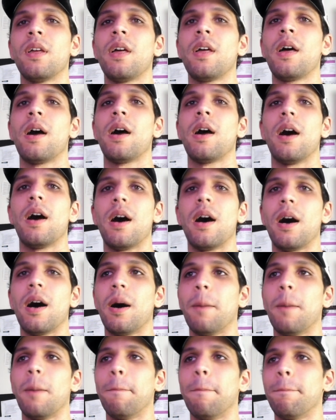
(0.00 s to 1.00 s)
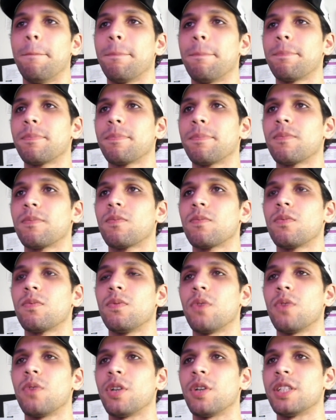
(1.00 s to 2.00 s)

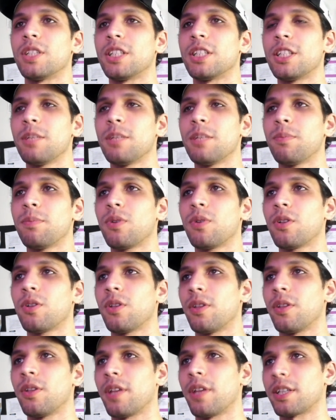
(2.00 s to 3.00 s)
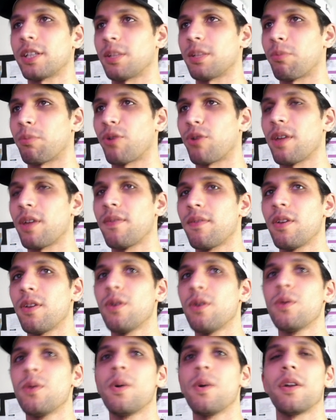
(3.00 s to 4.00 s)
Nice and simple. That's the
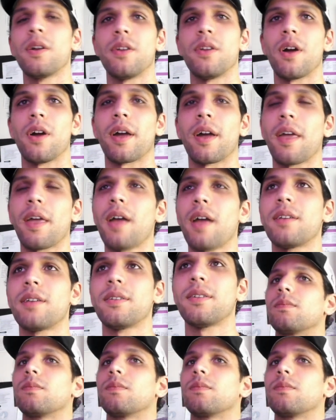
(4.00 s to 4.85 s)
preview you get.